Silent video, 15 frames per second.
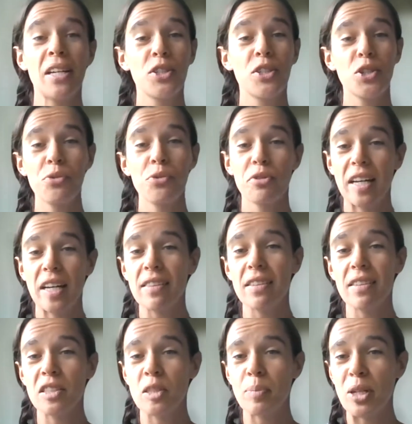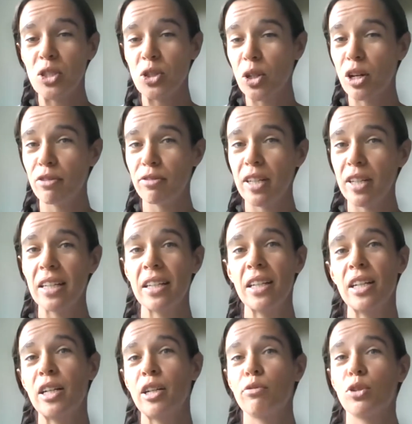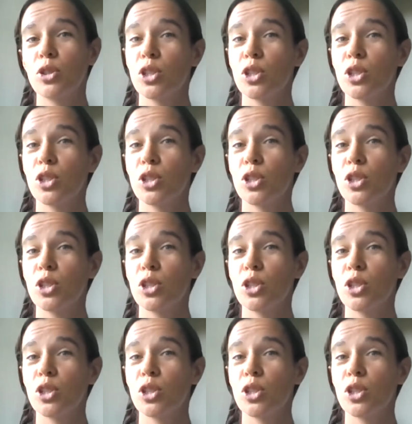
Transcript: Don't forget this special offer for